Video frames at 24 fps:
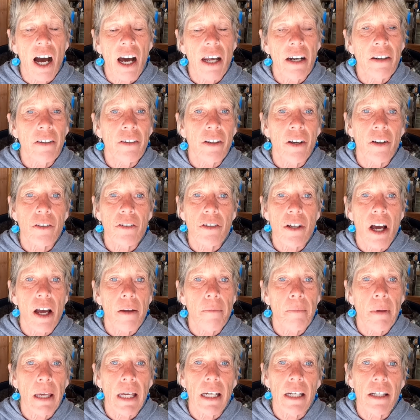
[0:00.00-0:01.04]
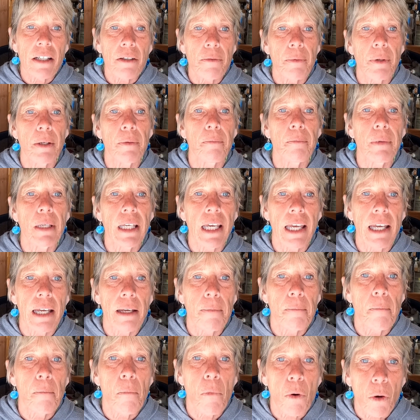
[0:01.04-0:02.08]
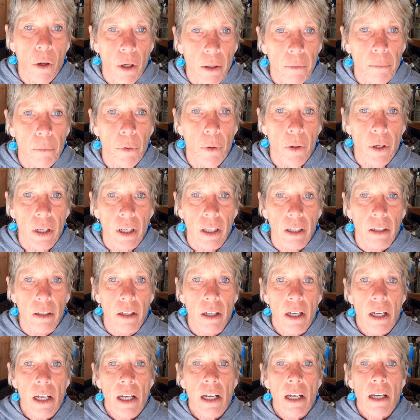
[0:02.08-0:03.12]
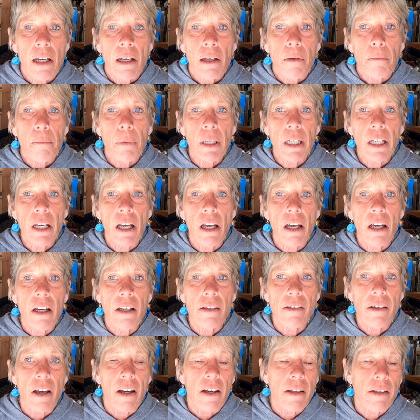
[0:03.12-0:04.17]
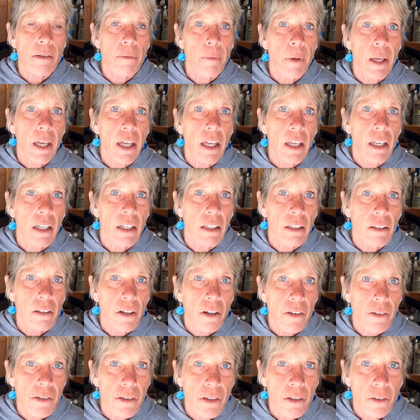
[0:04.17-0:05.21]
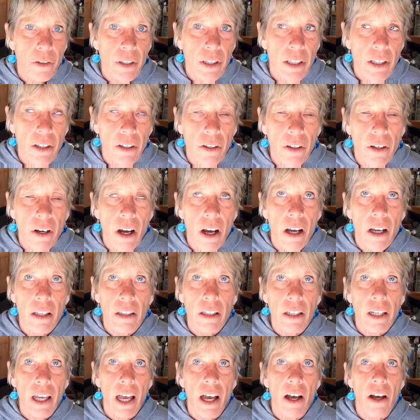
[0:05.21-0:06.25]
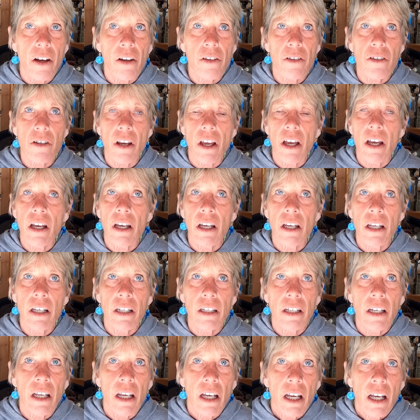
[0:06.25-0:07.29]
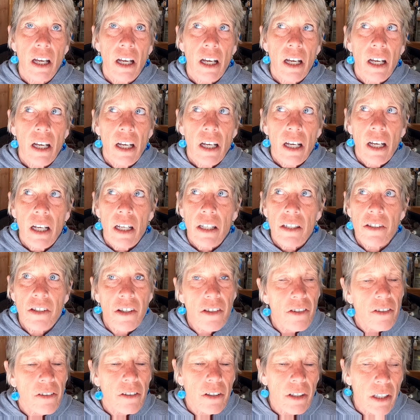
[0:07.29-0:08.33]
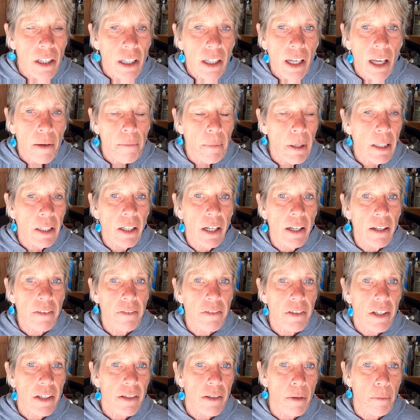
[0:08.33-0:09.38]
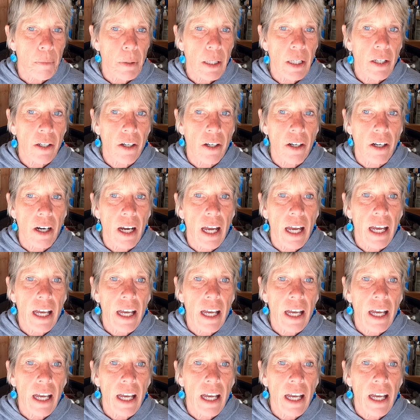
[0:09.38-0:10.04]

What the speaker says: I don't know, time management became more important, because I spent close to a year on the couch and just looking at my life disappear.